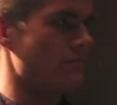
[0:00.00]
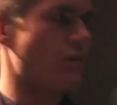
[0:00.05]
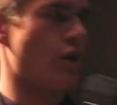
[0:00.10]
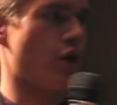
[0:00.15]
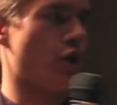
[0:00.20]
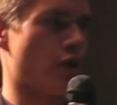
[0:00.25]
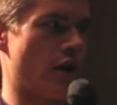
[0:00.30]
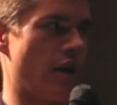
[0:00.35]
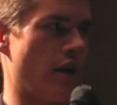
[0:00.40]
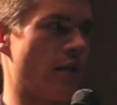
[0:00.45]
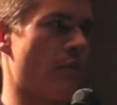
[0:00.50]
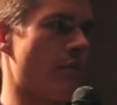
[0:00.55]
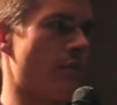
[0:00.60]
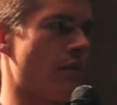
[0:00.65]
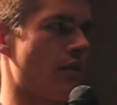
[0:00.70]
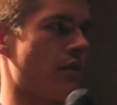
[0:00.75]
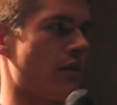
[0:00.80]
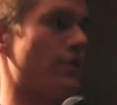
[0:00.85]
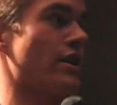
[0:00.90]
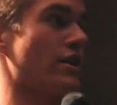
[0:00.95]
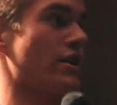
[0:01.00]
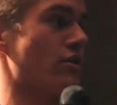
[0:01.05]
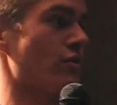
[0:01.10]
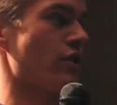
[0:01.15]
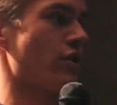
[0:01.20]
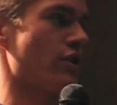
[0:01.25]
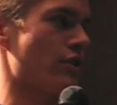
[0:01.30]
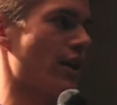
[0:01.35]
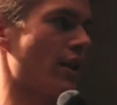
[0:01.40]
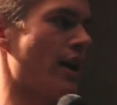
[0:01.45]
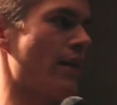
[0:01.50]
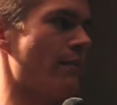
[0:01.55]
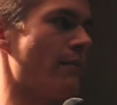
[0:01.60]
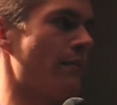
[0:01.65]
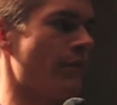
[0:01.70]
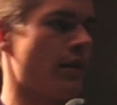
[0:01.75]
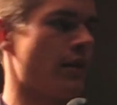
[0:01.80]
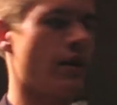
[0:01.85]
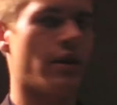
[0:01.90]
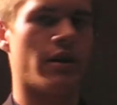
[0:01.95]
Okay, thanks for your time.
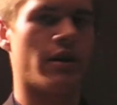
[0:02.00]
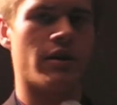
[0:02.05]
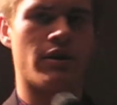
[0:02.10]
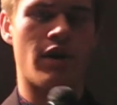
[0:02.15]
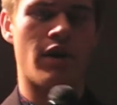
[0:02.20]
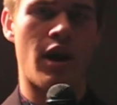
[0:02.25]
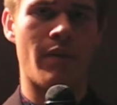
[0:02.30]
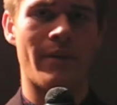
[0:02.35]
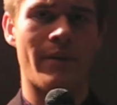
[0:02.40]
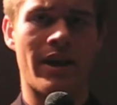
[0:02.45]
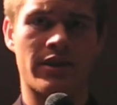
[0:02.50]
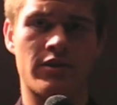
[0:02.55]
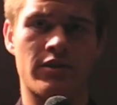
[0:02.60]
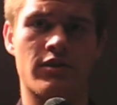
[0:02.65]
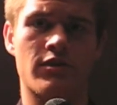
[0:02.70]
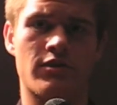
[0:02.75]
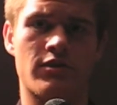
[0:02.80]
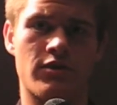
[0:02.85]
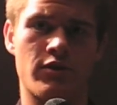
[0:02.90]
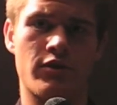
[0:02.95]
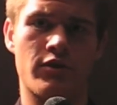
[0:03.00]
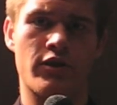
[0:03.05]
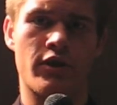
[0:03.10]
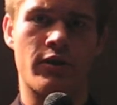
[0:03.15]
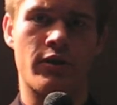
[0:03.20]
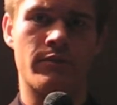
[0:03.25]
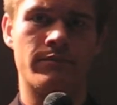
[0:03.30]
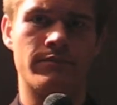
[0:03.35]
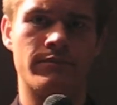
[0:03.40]
Now back to the studio.